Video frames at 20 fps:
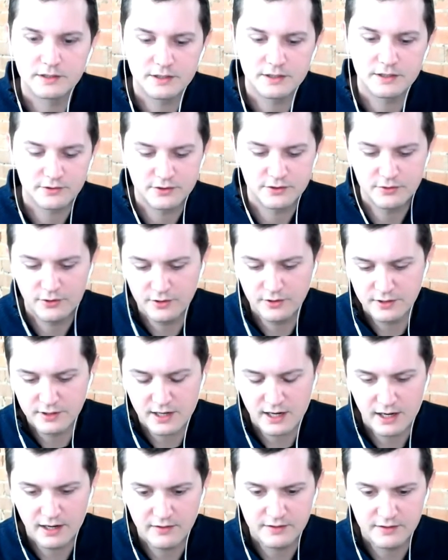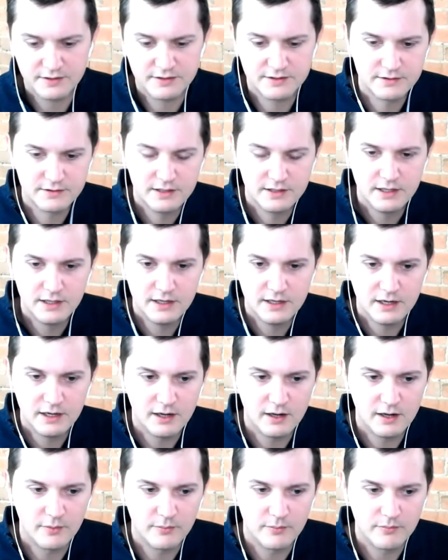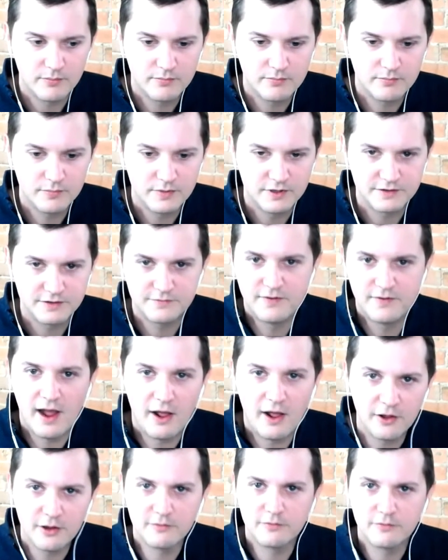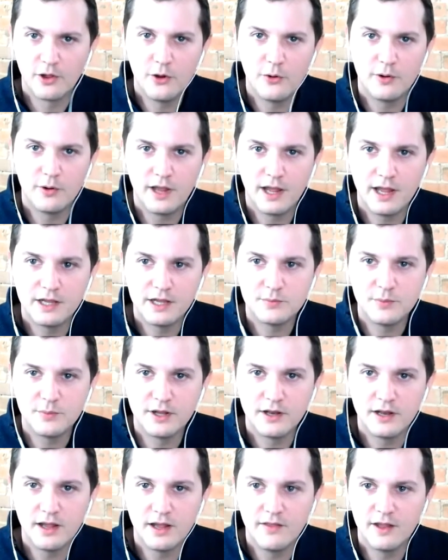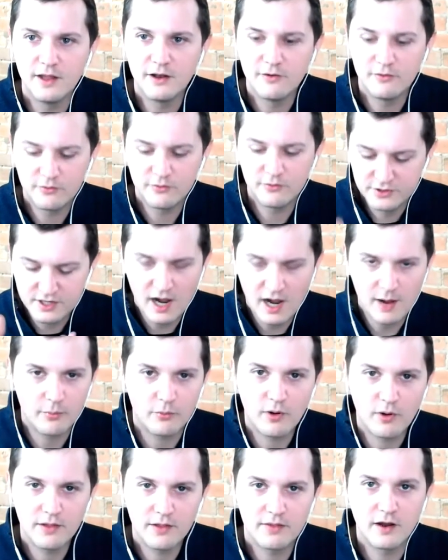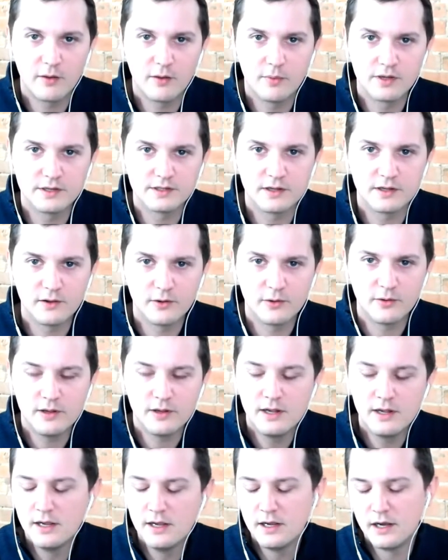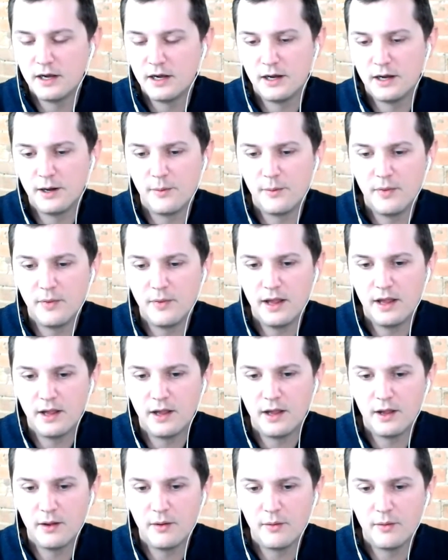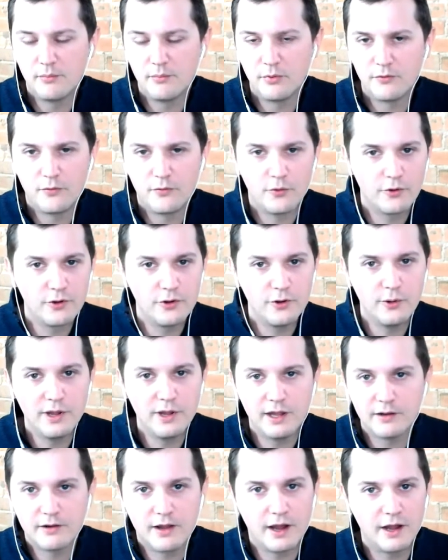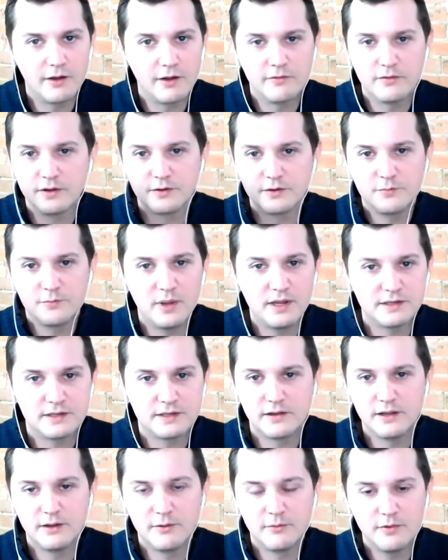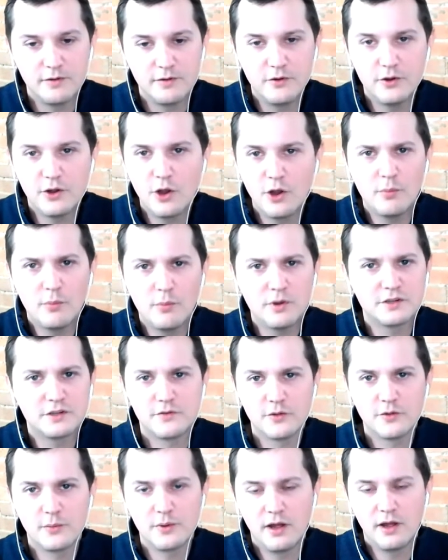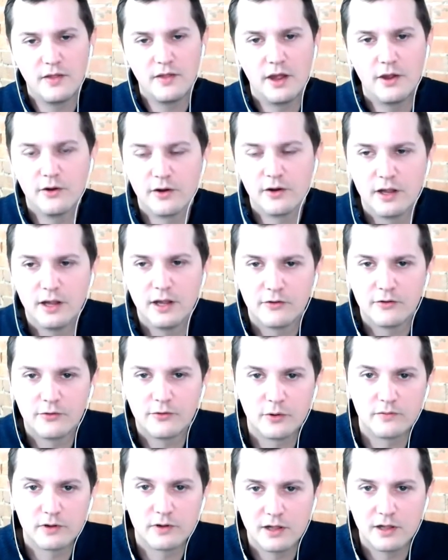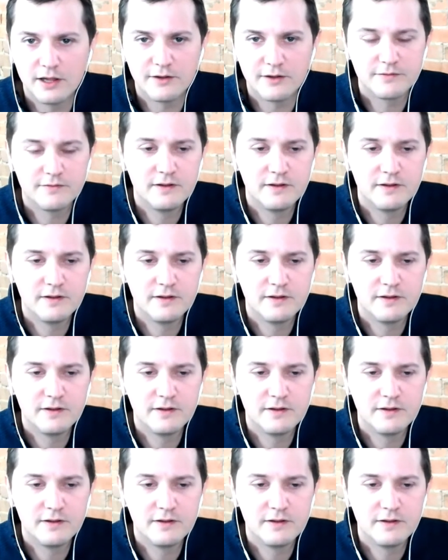So you're into kind of this valley of low engagement, and then stop right there basically. And before you hit kind of this, basically, if you go much further beyond that, you're going to hit sort of a cliff,